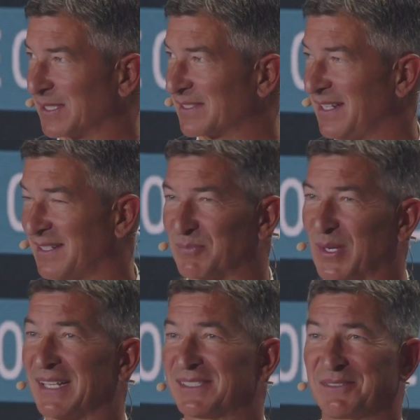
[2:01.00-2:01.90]
that mistake.
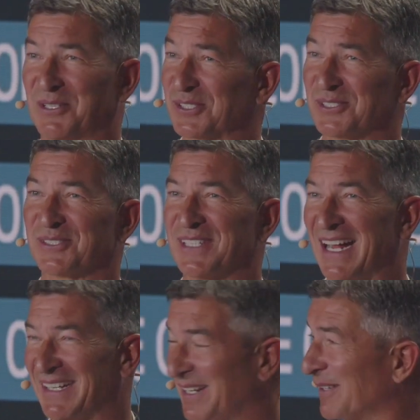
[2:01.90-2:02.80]
Brad Gerstner's
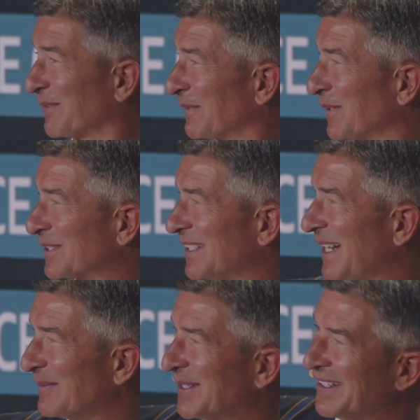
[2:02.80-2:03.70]
not here for the first
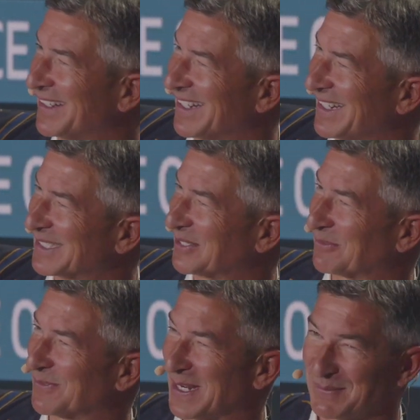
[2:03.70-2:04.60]
time, and he's a
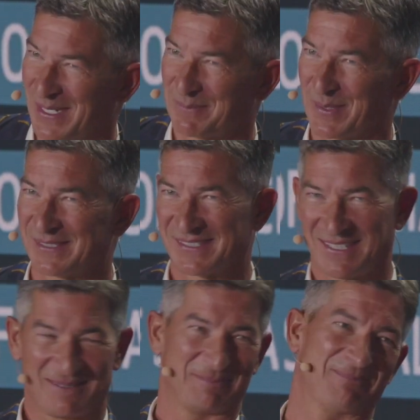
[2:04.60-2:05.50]
good friend of mine, but
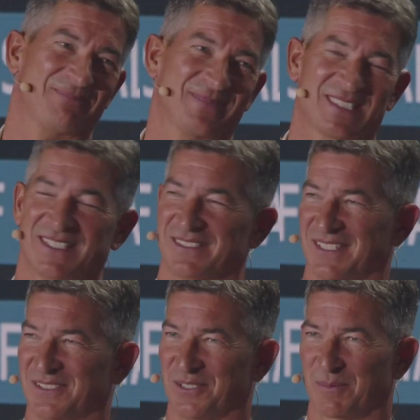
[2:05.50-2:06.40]
it's an
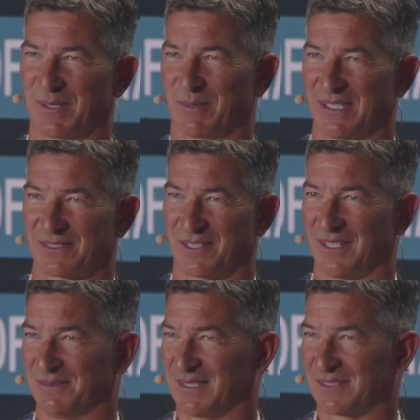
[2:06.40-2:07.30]
inside joke, by the way.
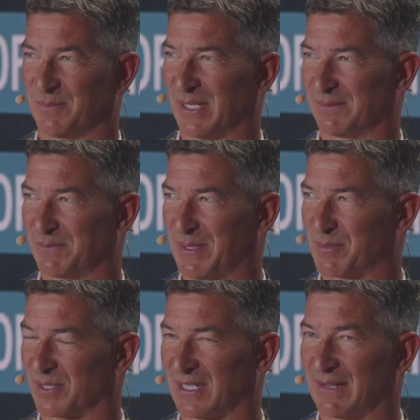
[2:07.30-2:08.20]
Sorry. Not too many
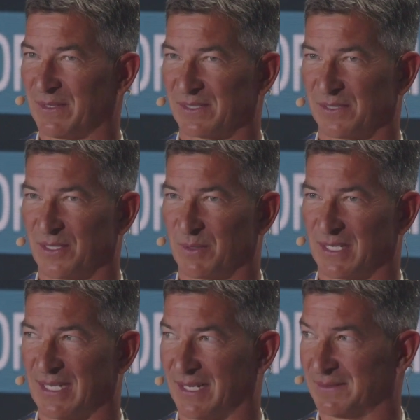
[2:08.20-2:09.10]
people are laughing, so no
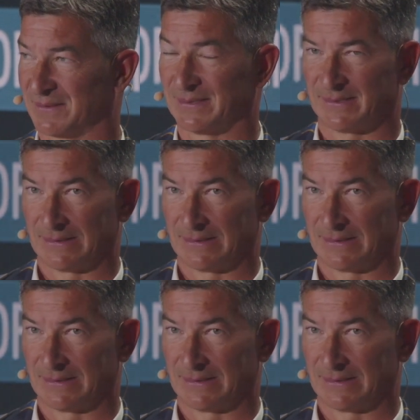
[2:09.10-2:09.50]
one got it.